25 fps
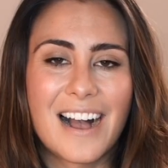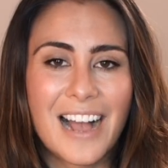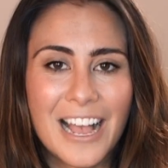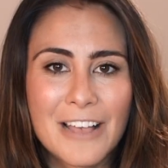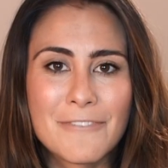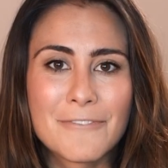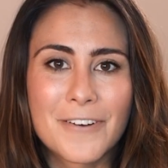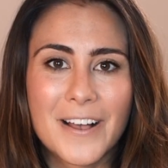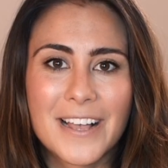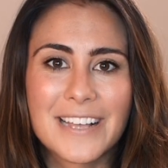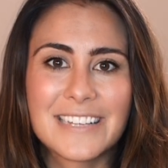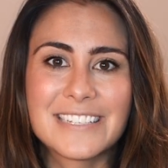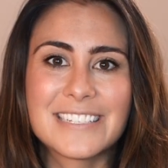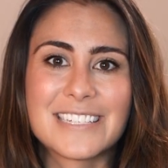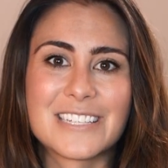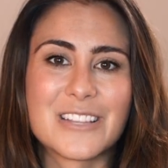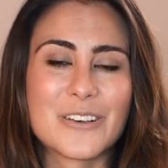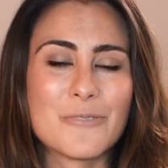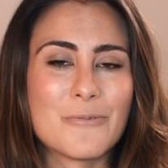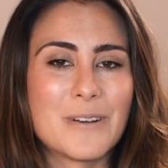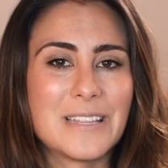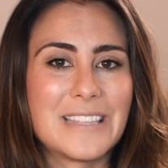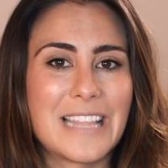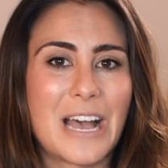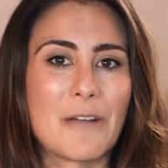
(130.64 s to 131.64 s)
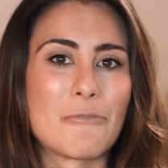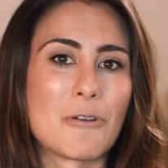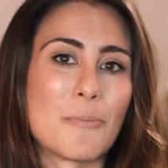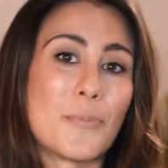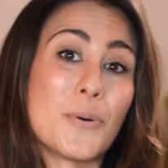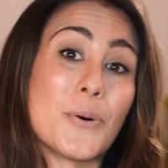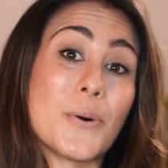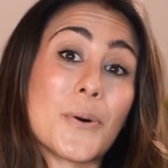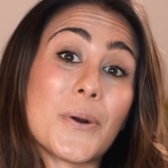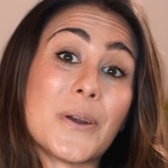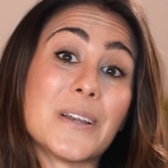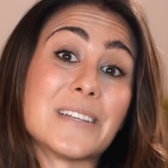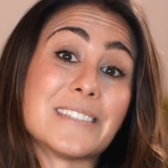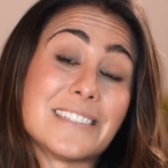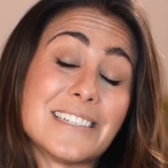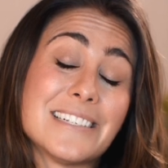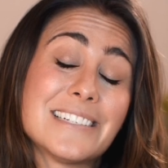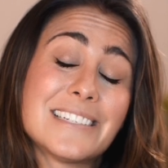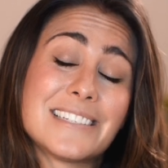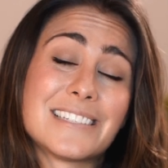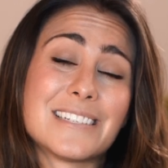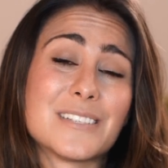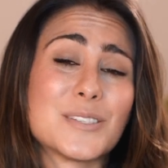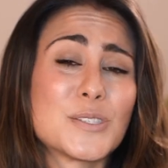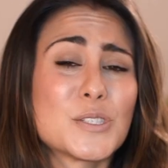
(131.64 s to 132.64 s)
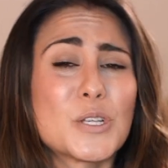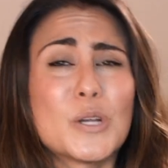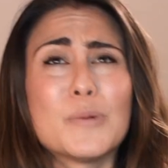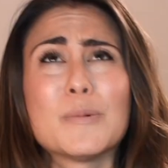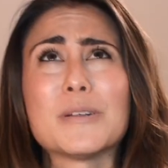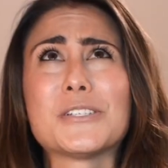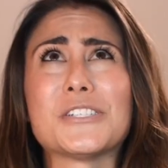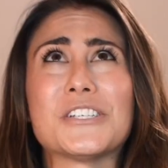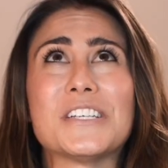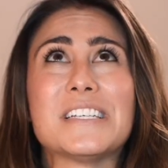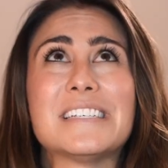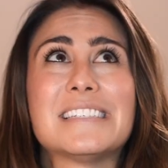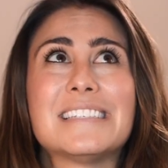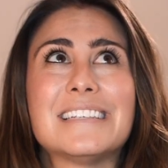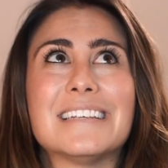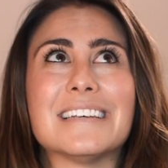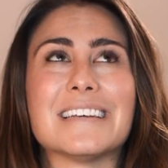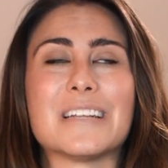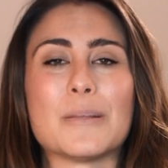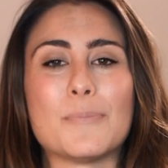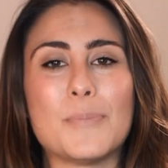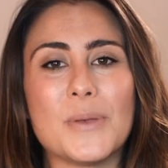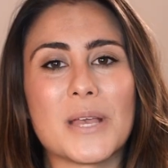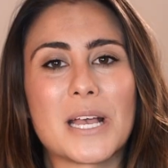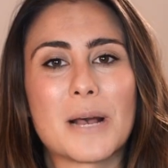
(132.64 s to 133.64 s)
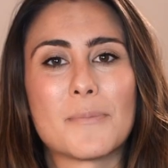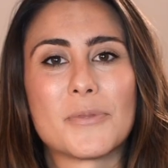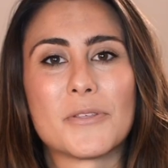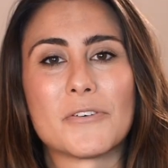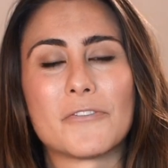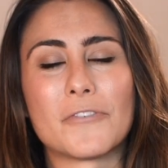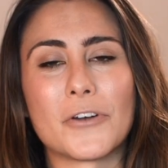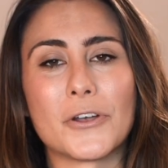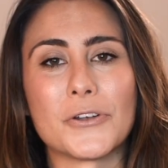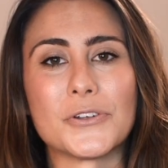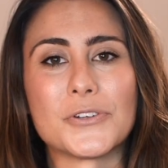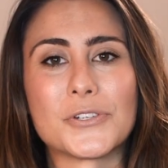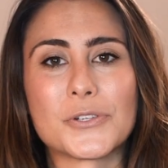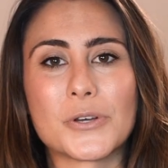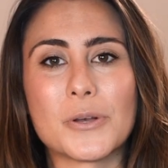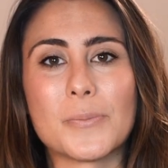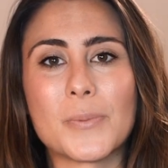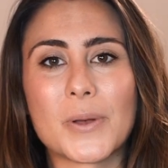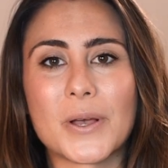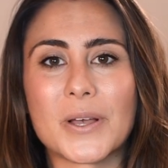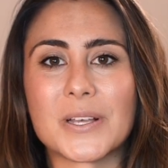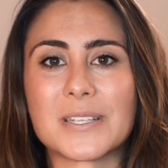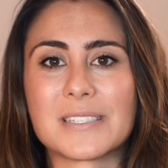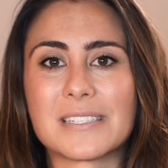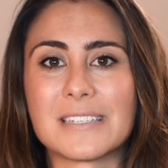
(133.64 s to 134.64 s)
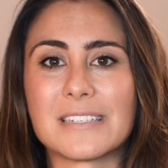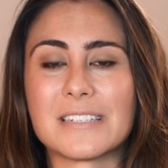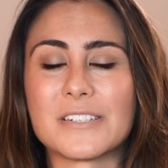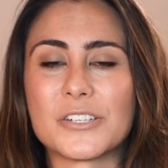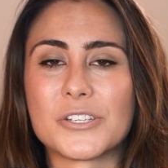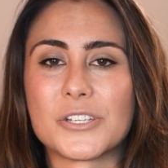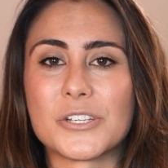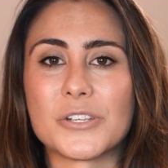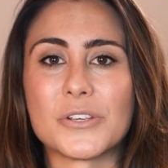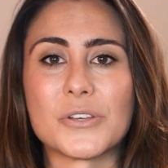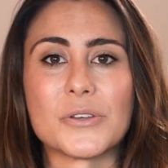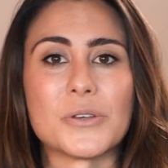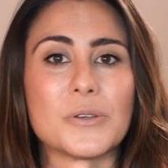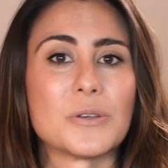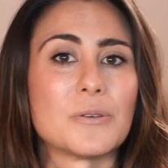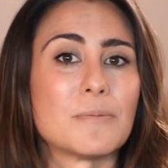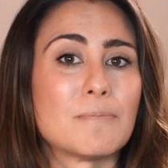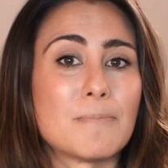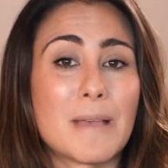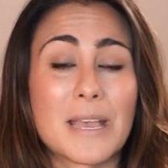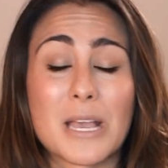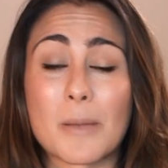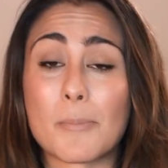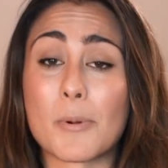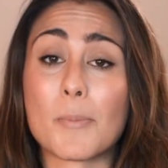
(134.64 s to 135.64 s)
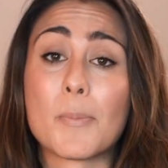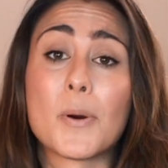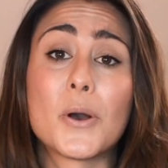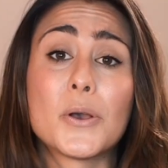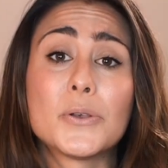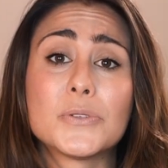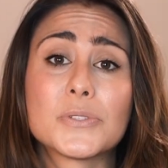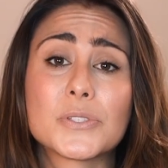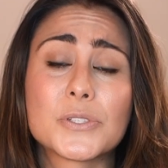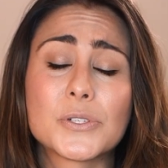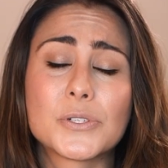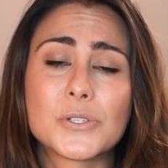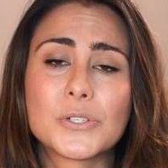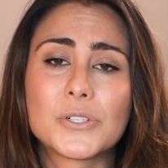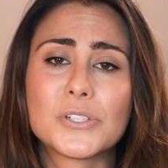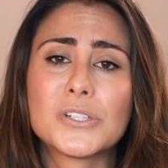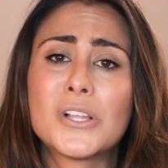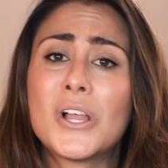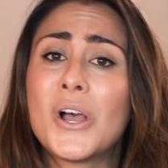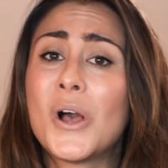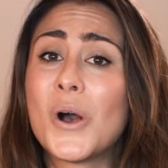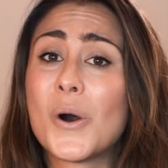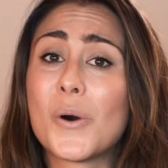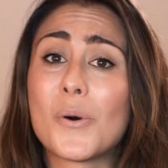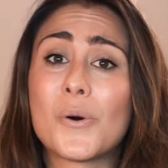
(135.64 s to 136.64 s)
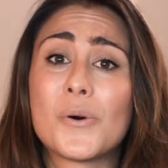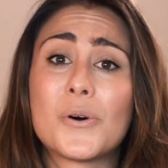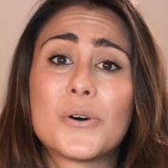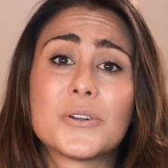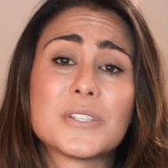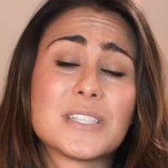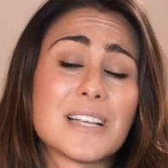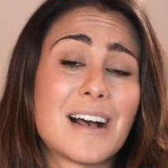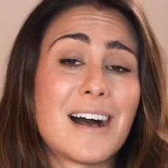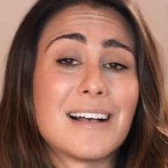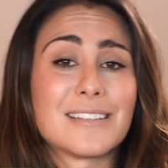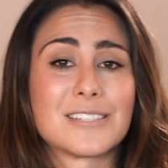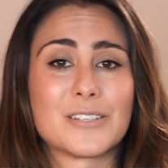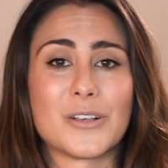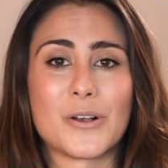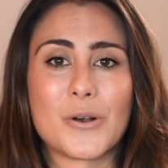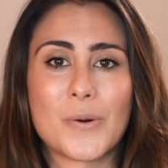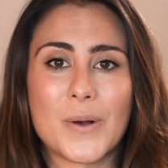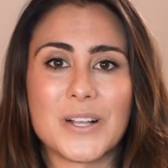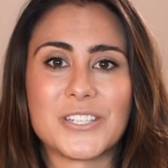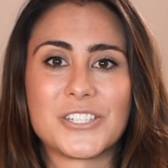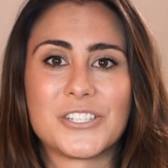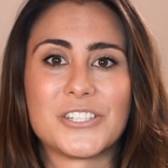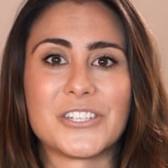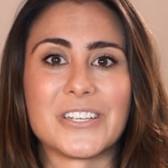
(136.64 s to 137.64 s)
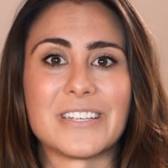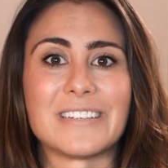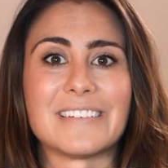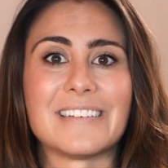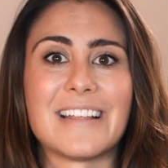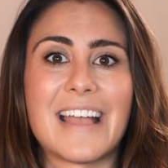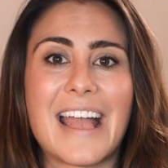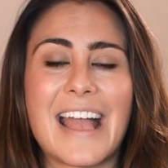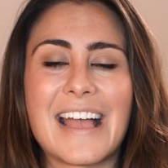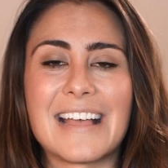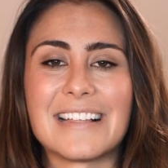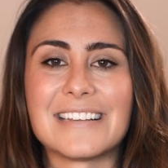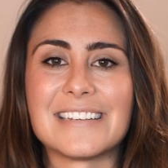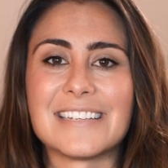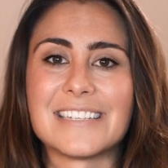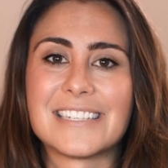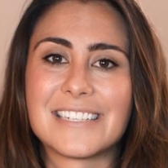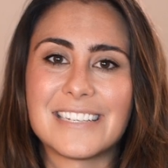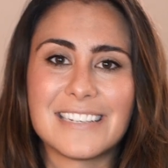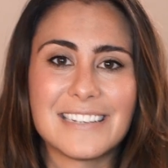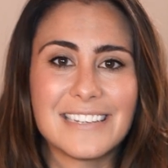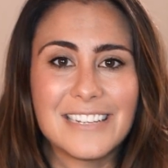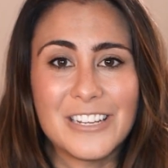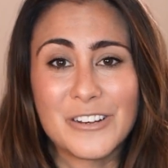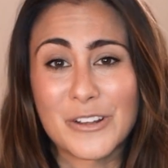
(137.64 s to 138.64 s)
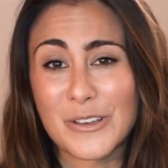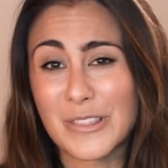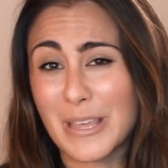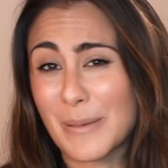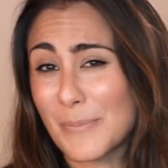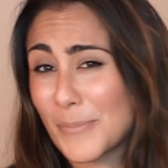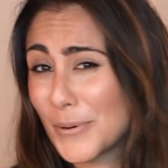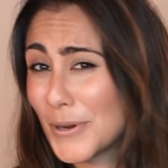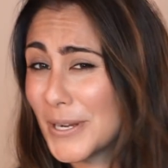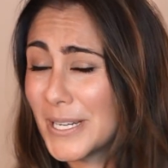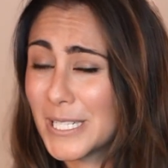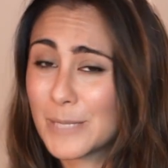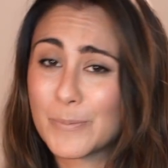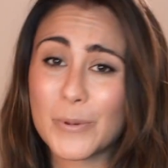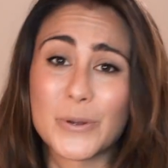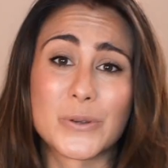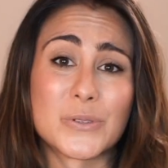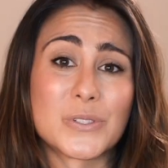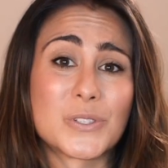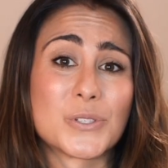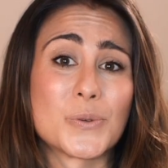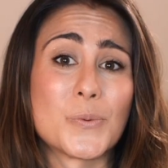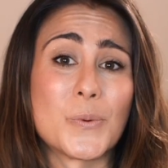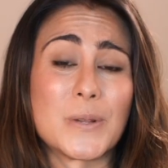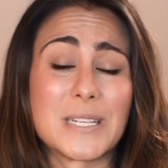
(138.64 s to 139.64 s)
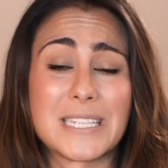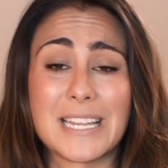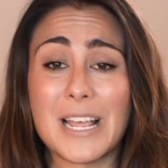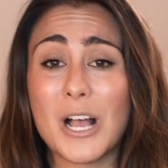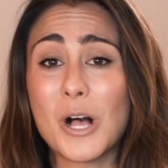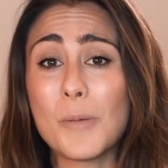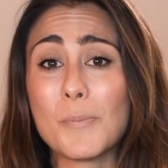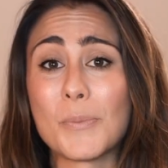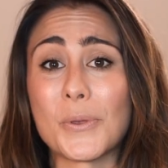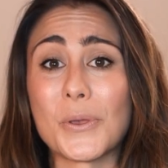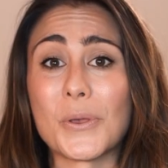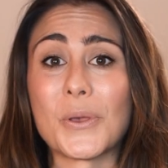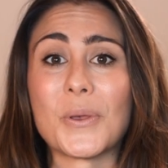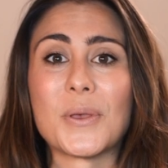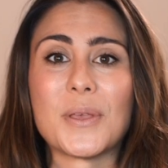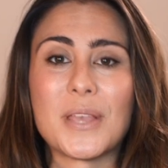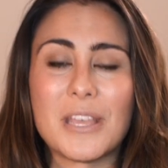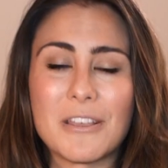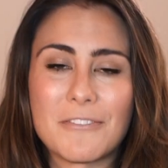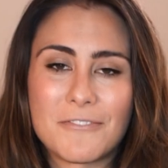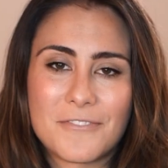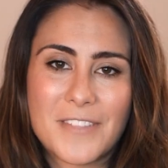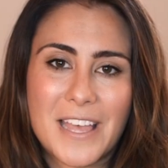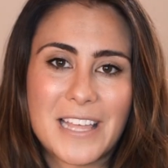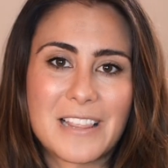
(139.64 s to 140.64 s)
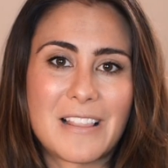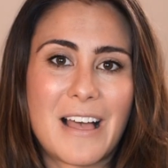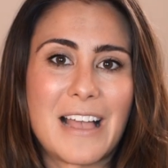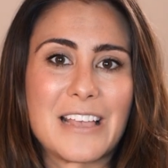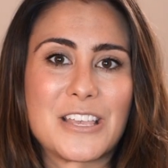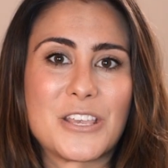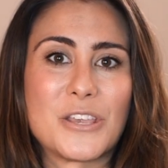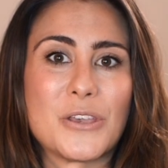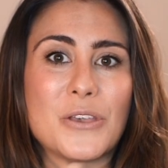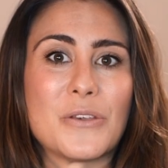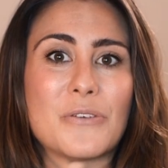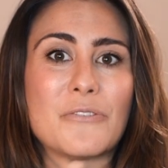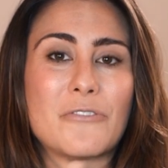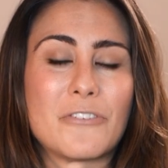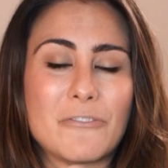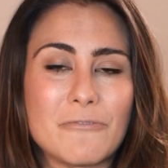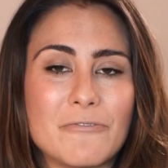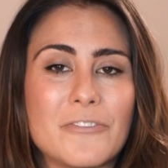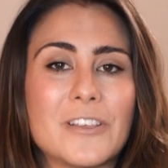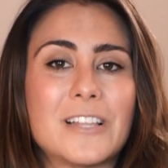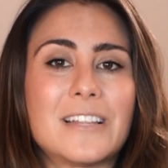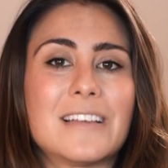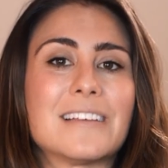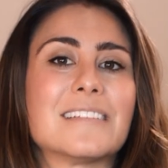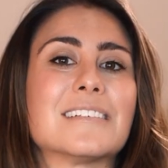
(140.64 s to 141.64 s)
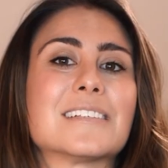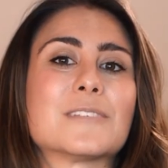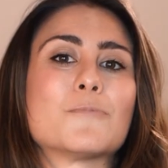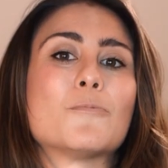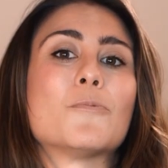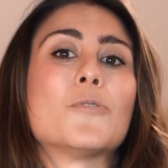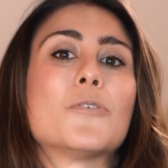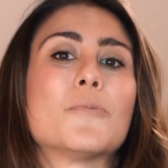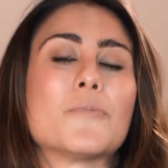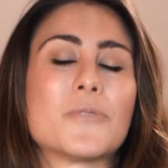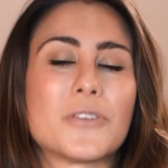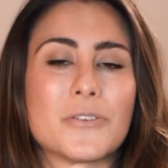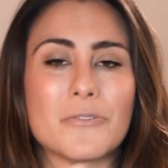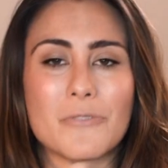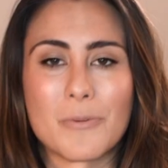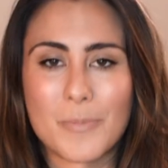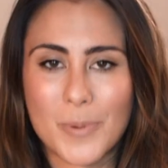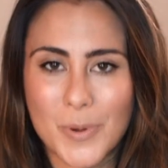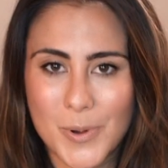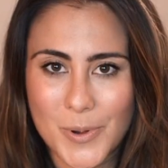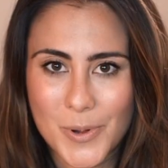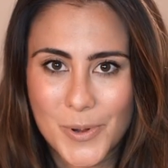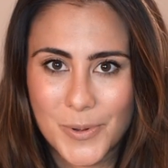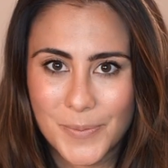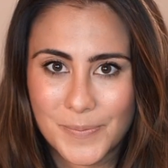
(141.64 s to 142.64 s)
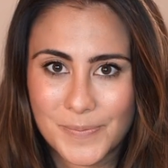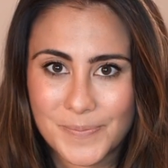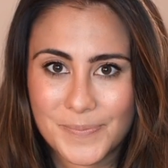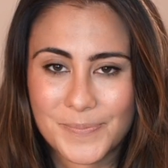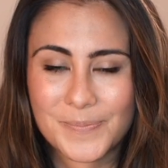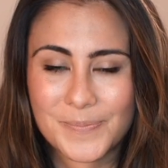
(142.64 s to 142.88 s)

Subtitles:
I find that when that rapport exists, it's so much easier to pick up the phone to a person to make a proposal or to ask a question, and they're predisposed to want to help you if they like you from feeling this warmth and rapport.